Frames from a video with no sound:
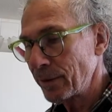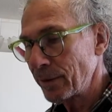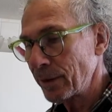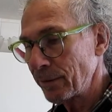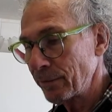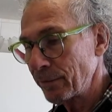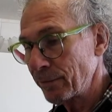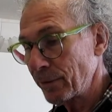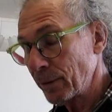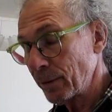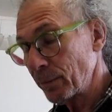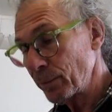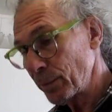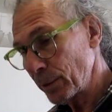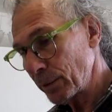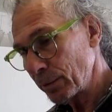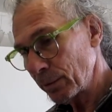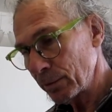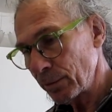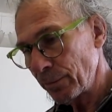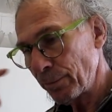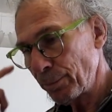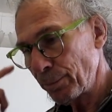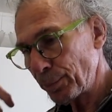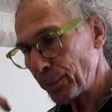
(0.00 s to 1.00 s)
very fun
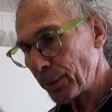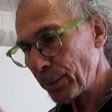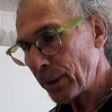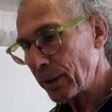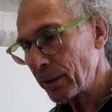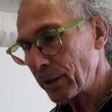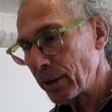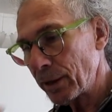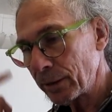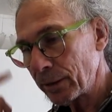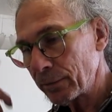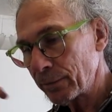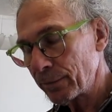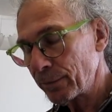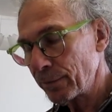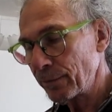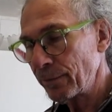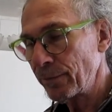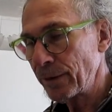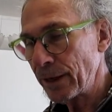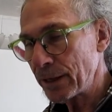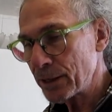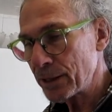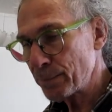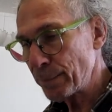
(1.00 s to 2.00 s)
because I get
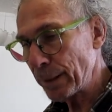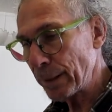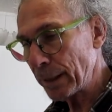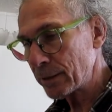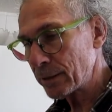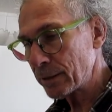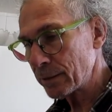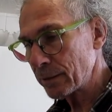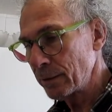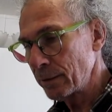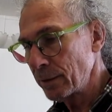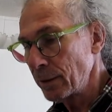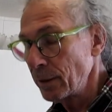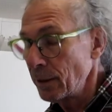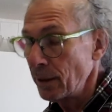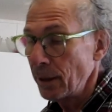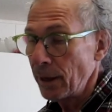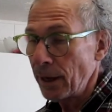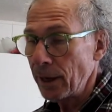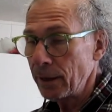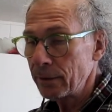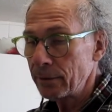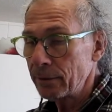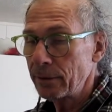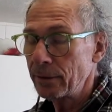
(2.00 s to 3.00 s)
flashbacks.
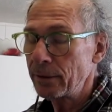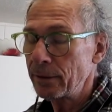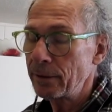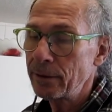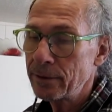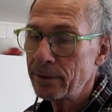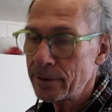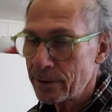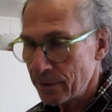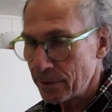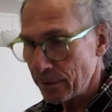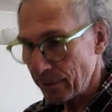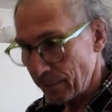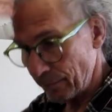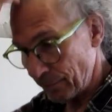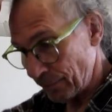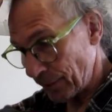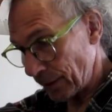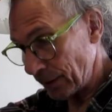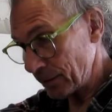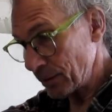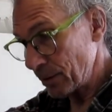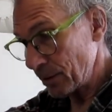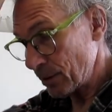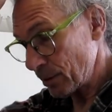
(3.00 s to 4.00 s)
And uh, it's uh,
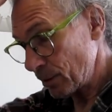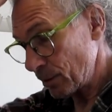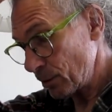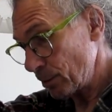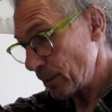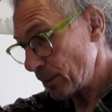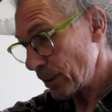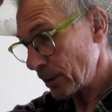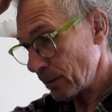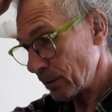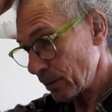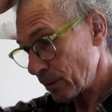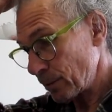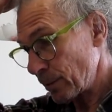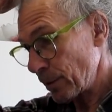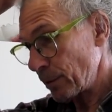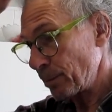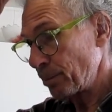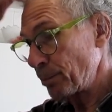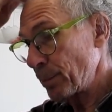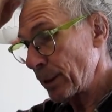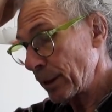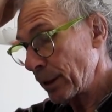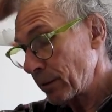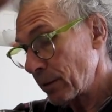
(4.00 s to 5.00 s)
fun too because we
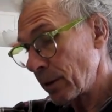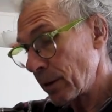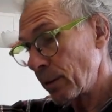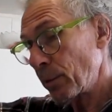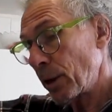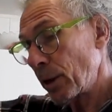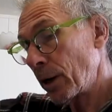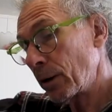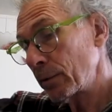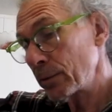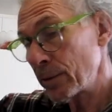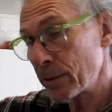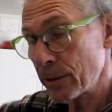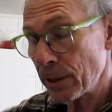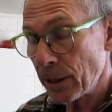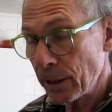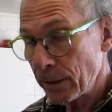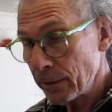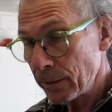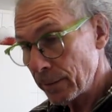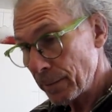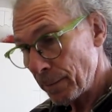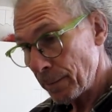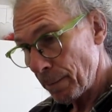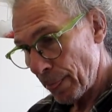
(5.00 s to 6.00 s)
pick them
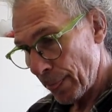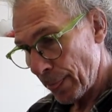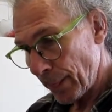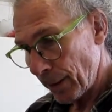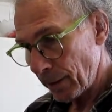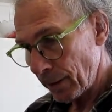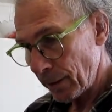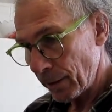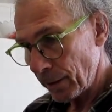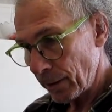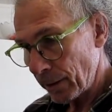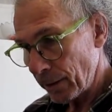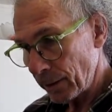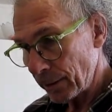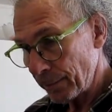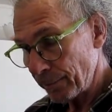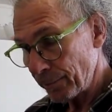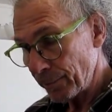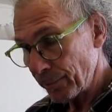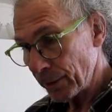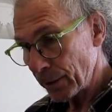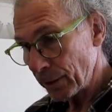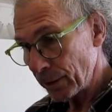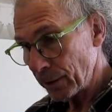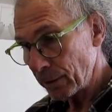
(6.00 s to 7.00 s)
outside the uh,
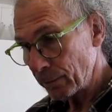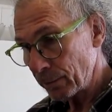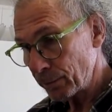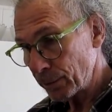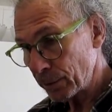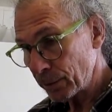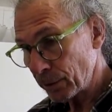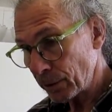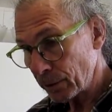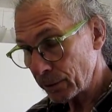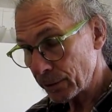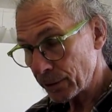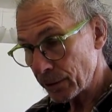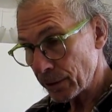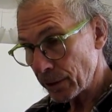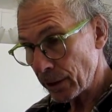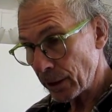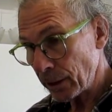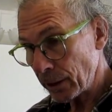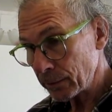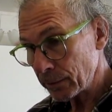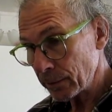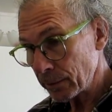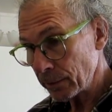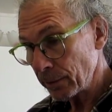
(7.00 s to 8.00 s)
botanic
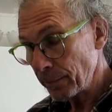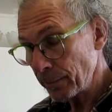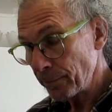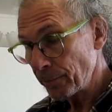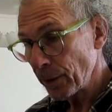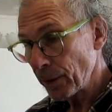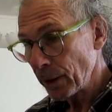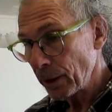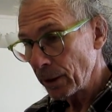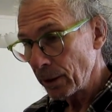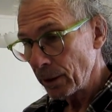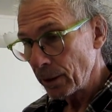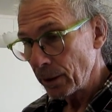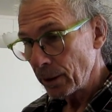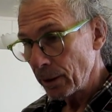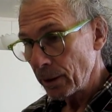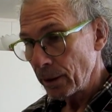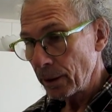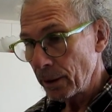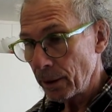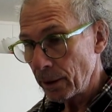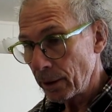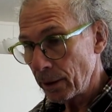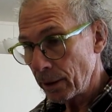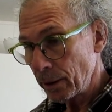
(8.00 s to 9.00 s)
Garten
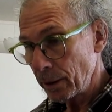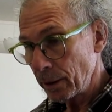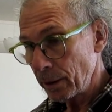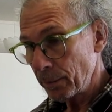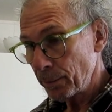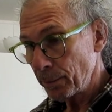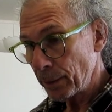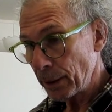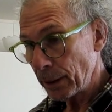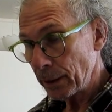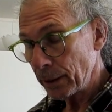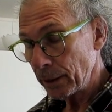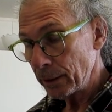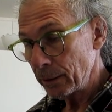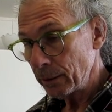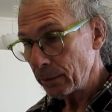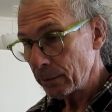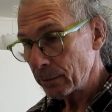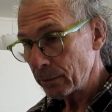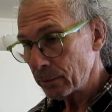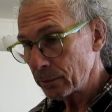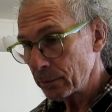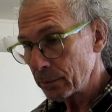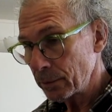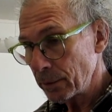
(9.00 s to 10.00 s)
uh, in Berlin,
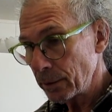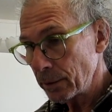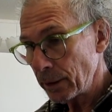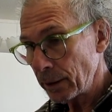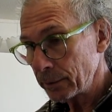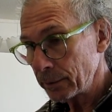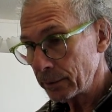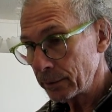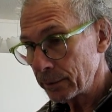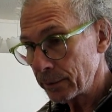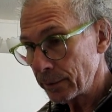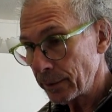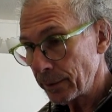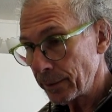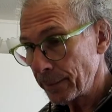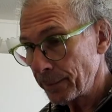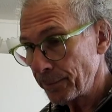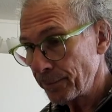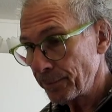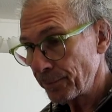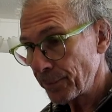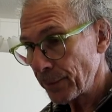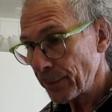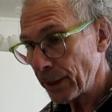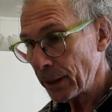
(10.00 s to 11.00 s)
on, and
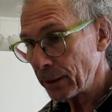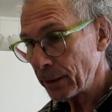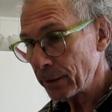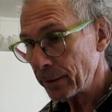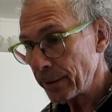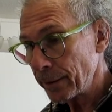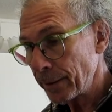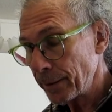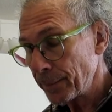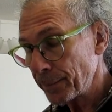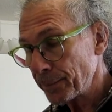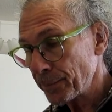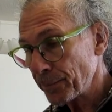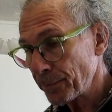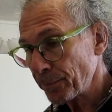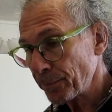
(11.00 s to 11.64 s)
um, and uh,